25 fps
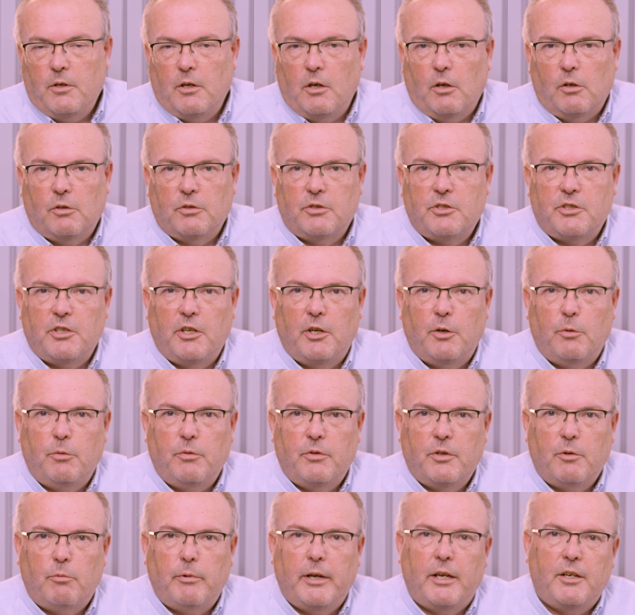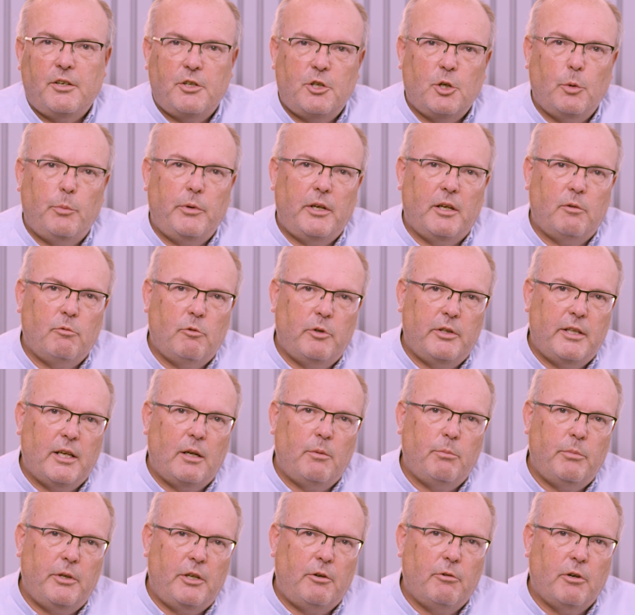also the rent coming in would
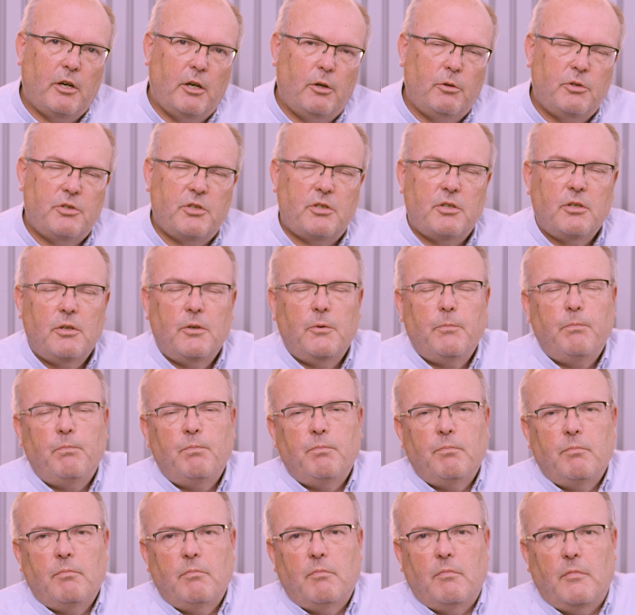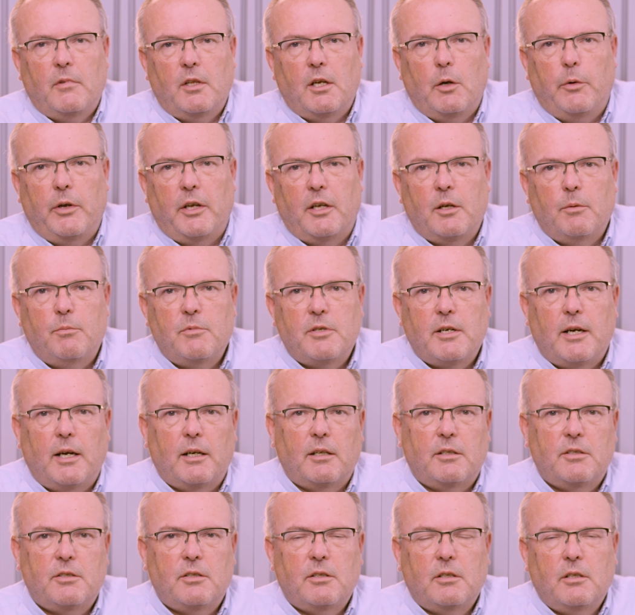then be gross, no income
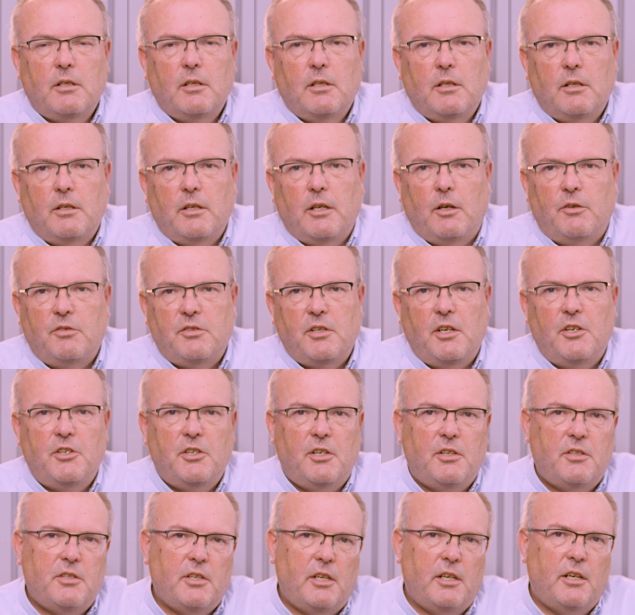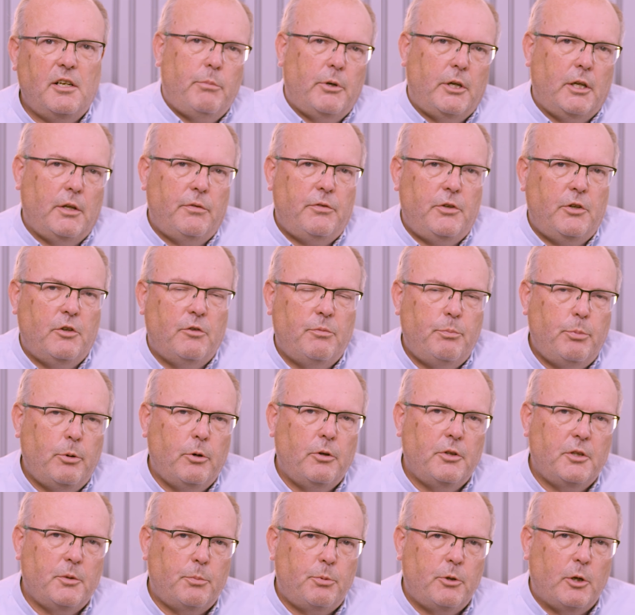tax, no CGT. But if you've
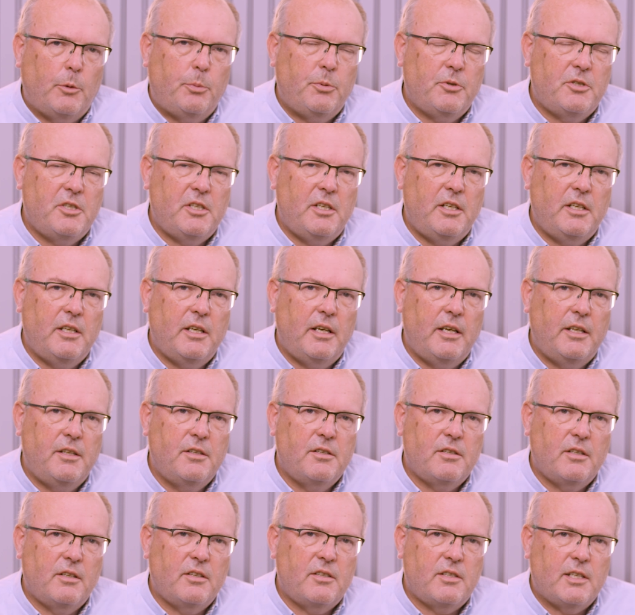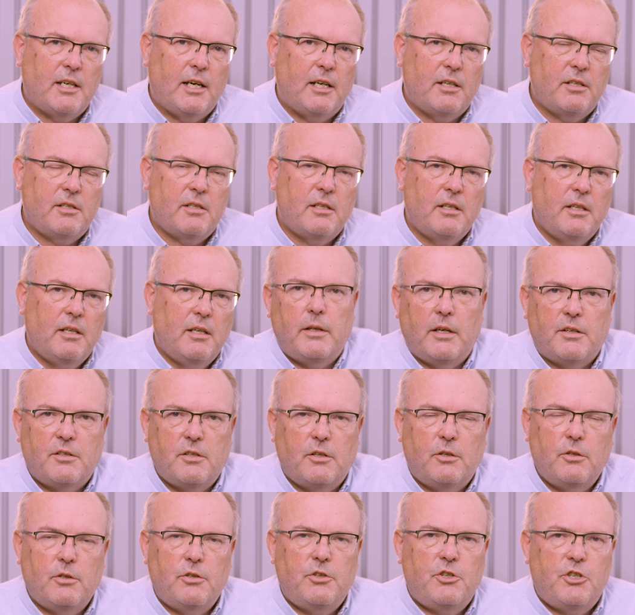put the property into the SSAS, there's
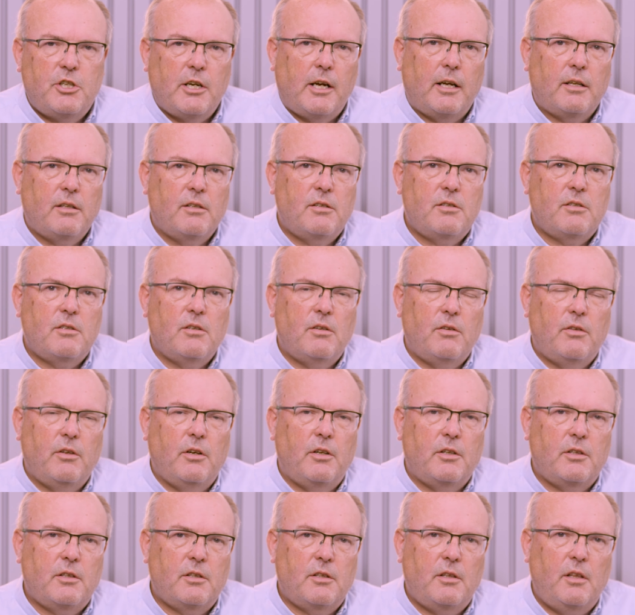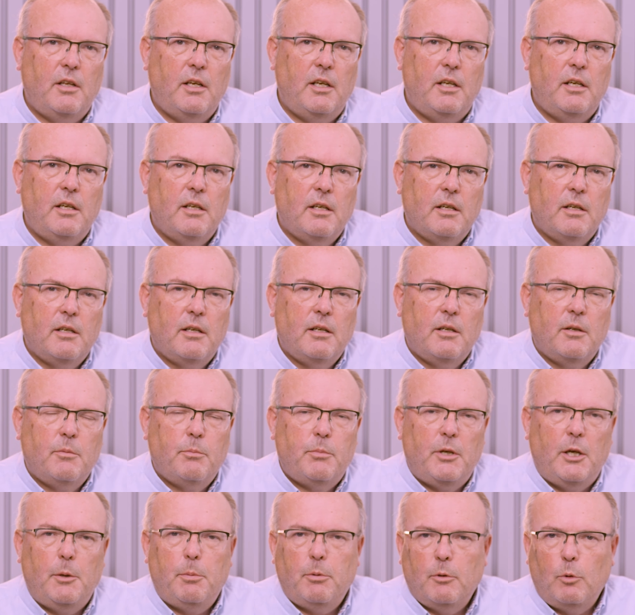a good chance that the
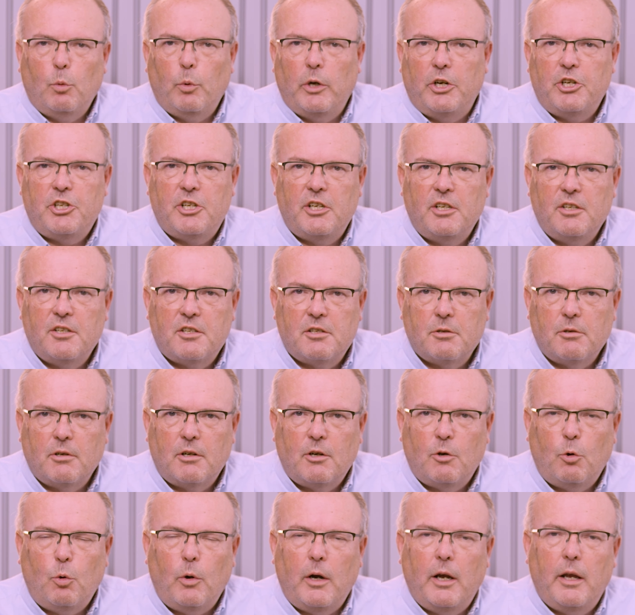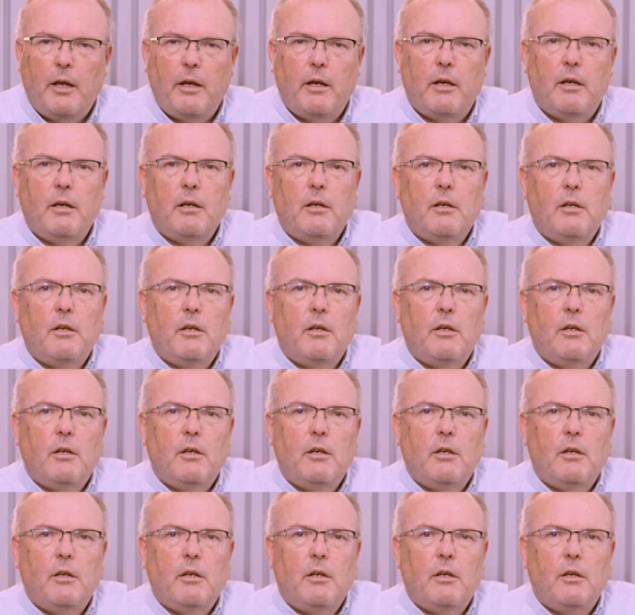people wishing to acquire